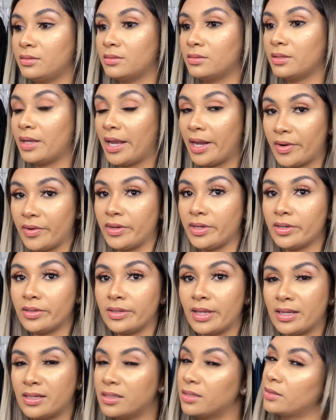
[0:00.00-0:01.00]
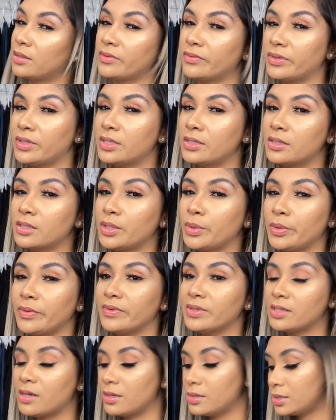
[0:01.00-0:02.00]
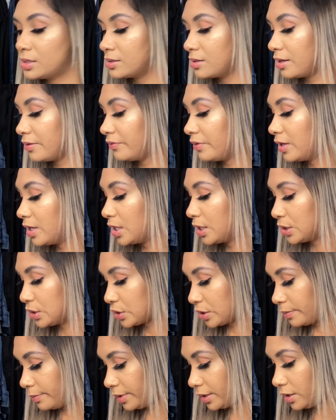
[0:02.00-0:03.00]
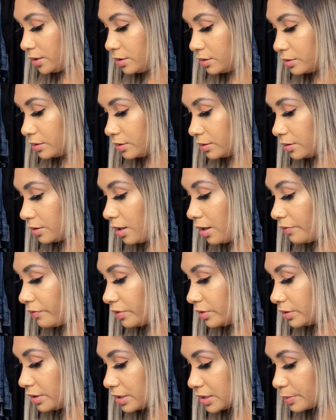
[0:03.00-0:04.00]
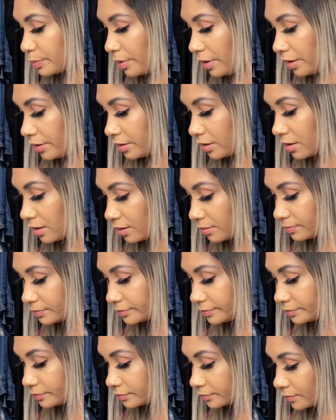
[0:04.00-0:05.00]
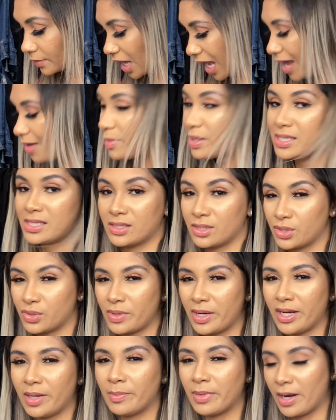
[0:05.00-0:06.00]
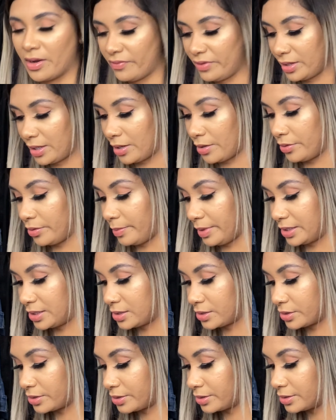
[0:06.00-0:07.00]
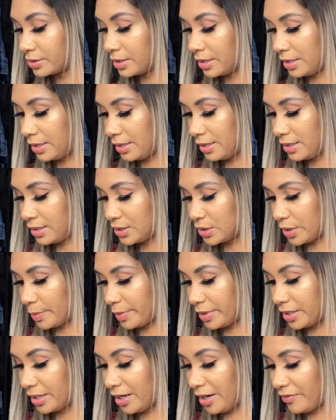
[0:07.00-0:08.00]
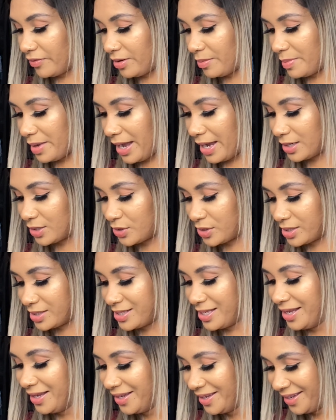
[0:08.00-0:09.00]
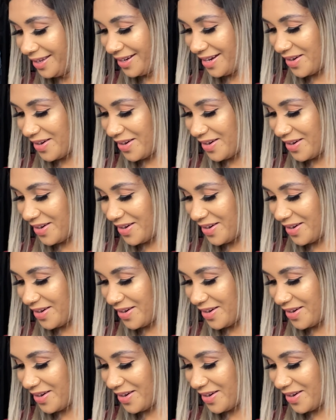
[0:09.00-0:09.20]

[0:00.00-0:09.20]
carrier that delivers Louis Vuitton stuff, so I'm gonna cover this part up. I have my scissors right here, but I feel like I don't need my scissors. So I'm going to cover up my address and